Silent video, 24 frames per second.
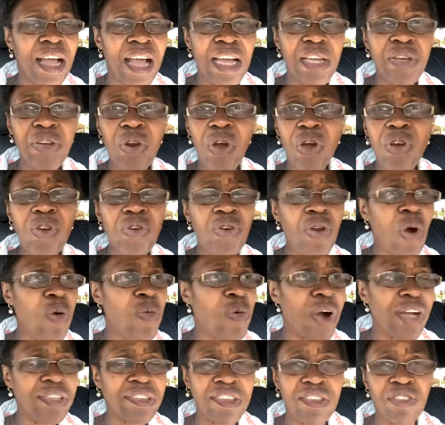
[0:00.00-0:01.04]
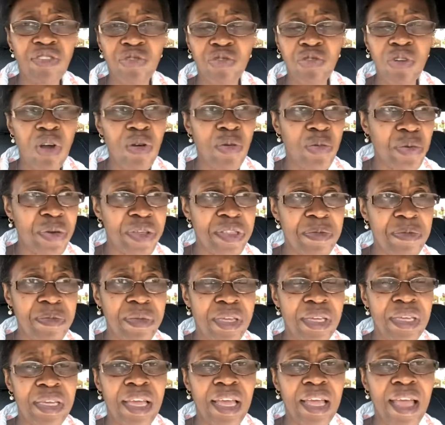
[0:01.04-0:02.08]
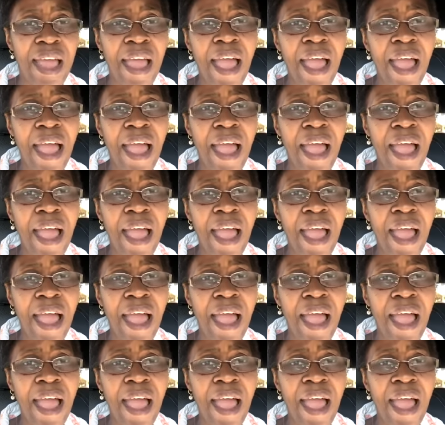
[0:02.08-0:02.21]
I don't know what is wrong with me.